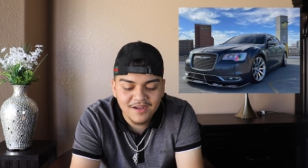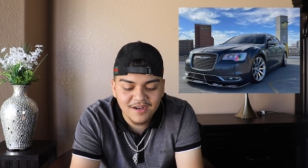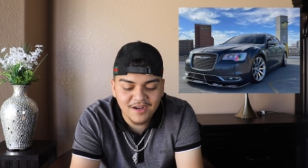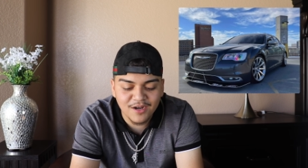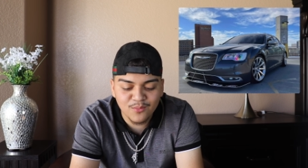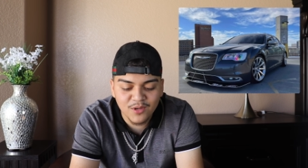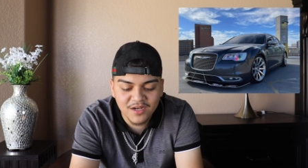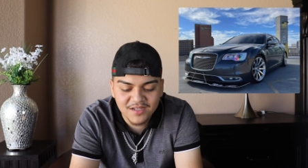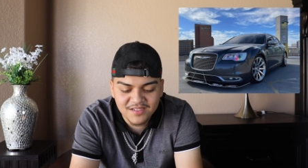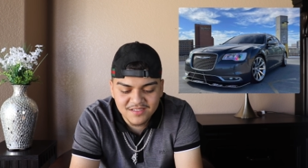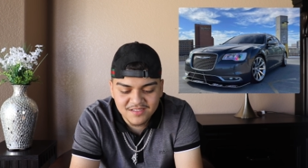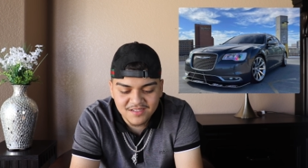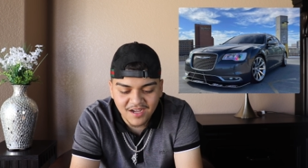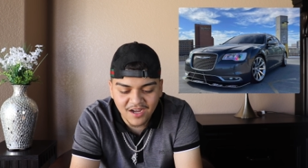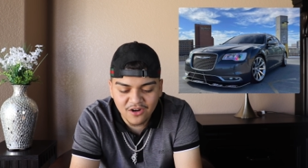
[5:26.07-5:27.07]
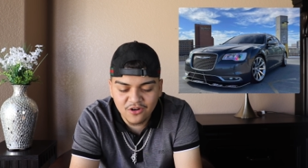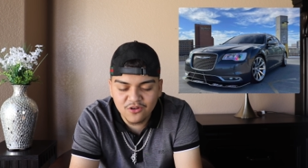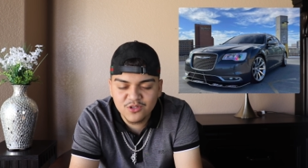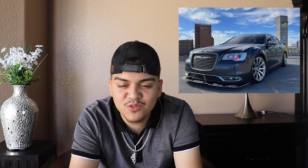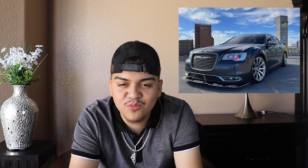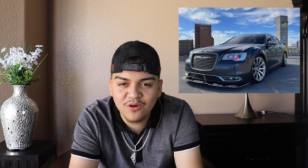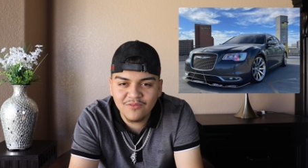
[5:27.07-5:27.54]
Um, it looks, I don't know,
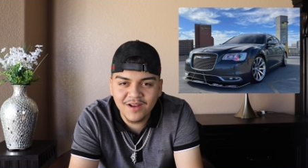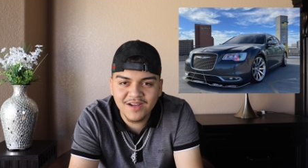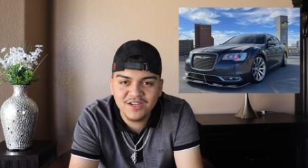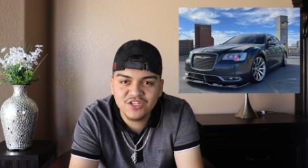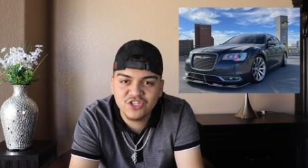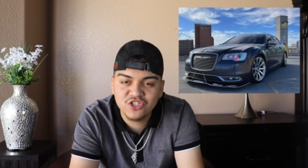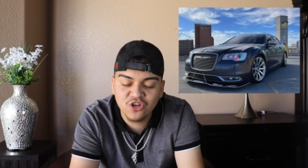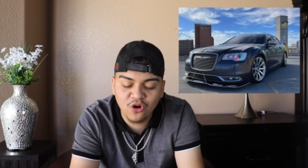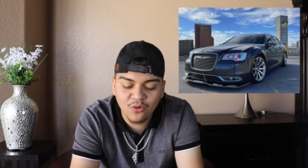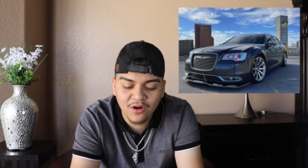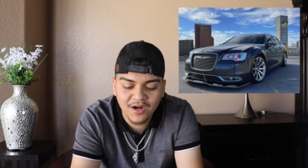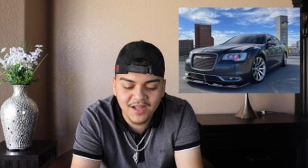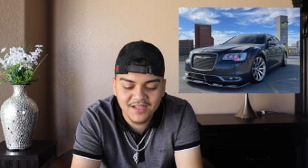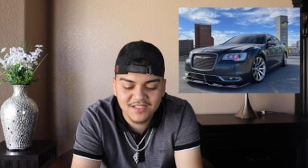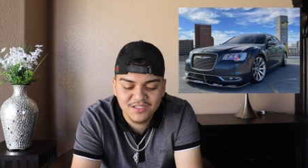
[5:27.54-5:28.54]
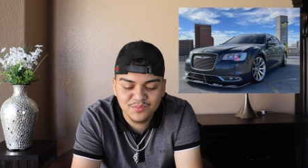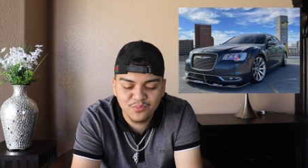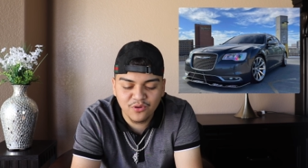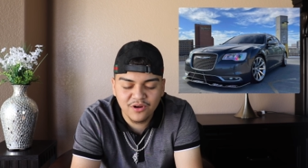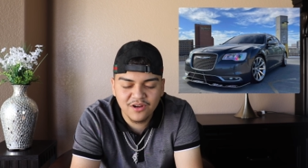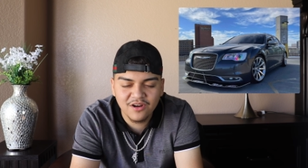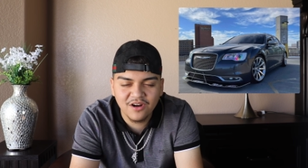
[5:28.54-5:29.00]
it's more of like a shower, like
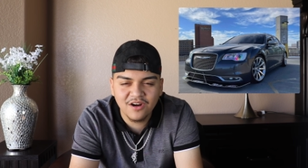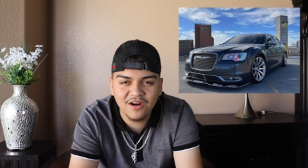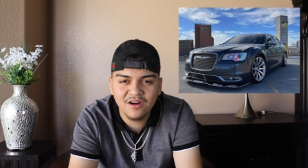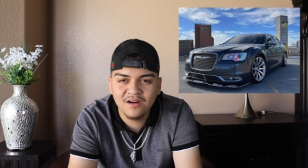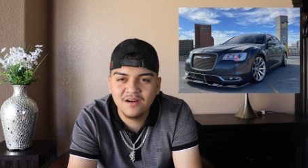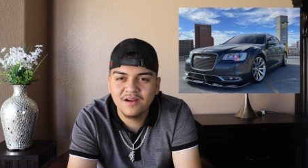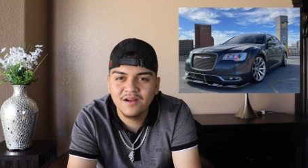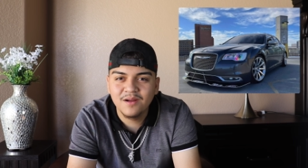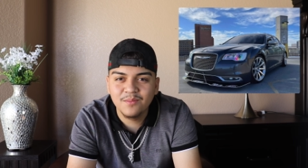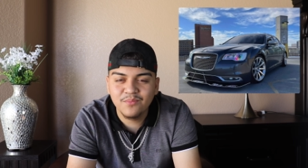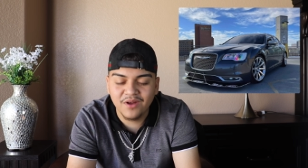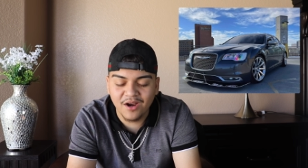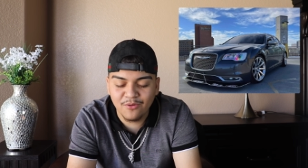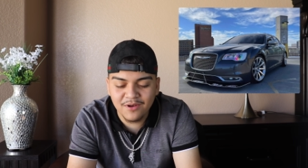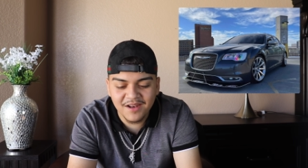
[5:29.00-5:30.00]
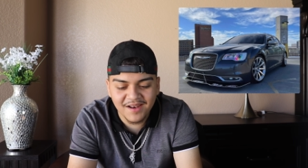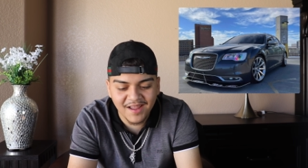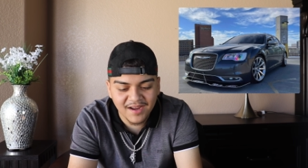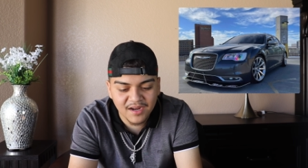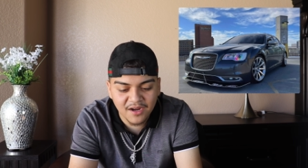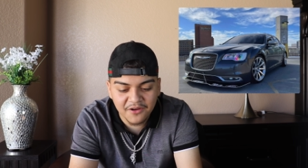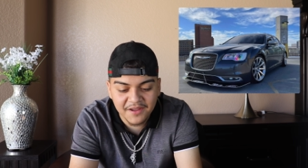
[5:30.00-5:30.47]
sporty car but I really
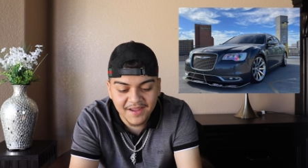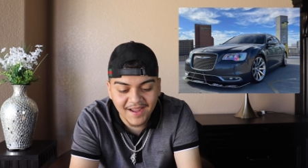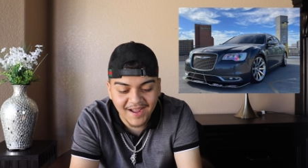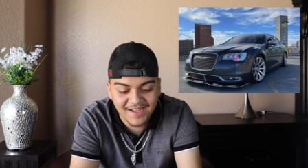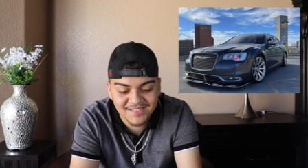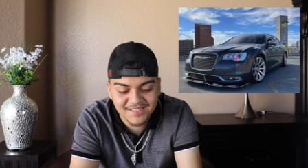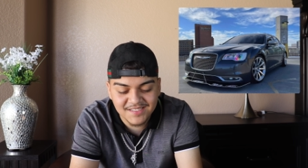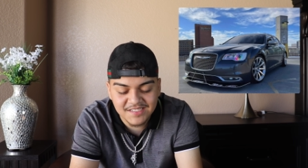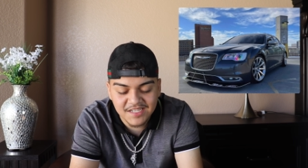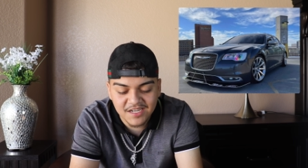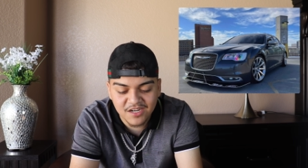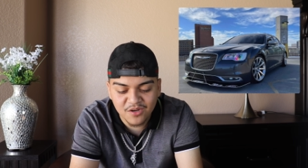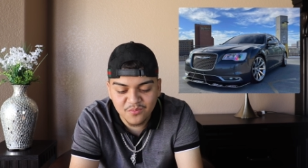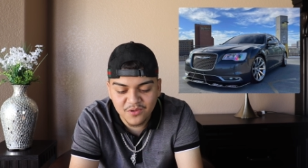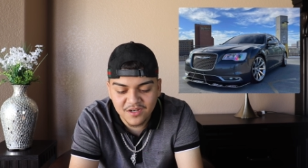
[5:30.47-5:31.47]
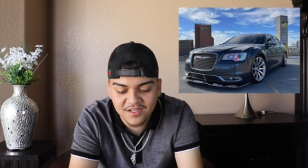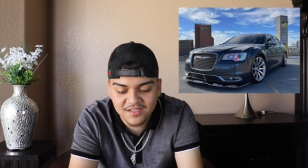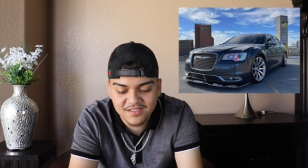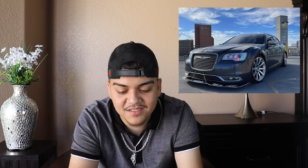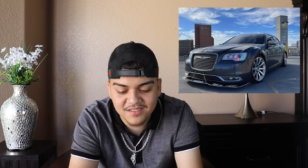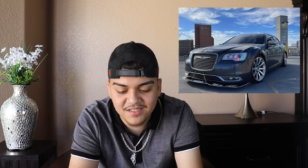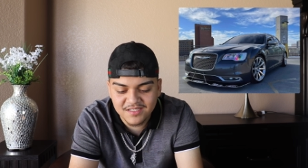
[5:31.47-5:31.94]
like how he has it set up. It
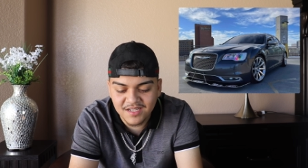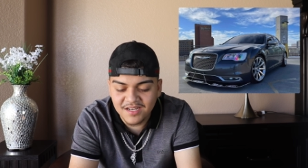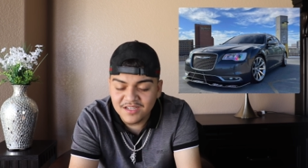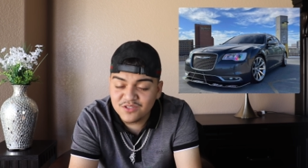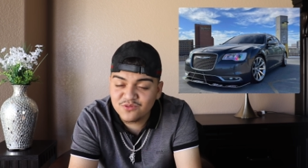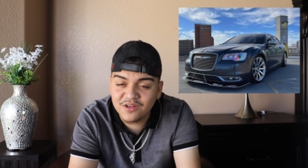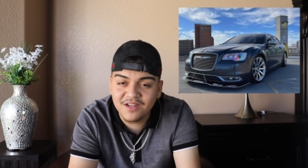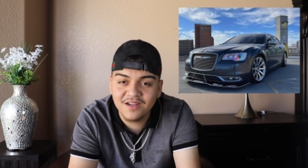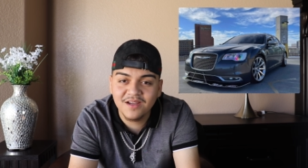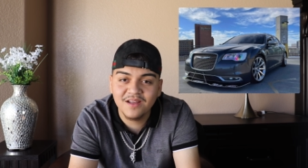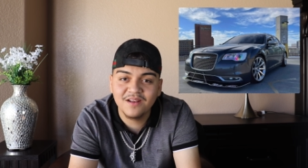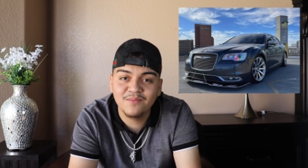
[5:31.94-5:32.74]
looks it, it looks really good.